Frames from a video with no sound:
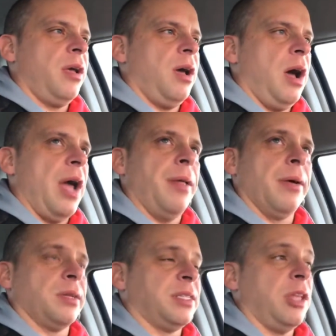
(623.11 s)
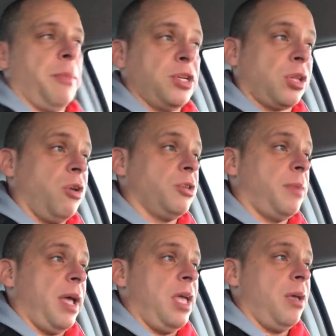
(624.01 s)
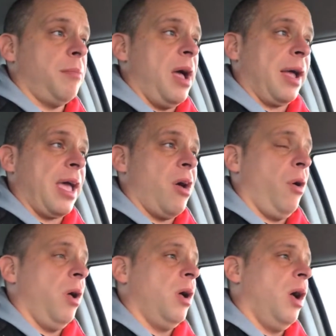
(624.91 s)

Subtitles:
I'm not going to sell a bunch of clothes on my account.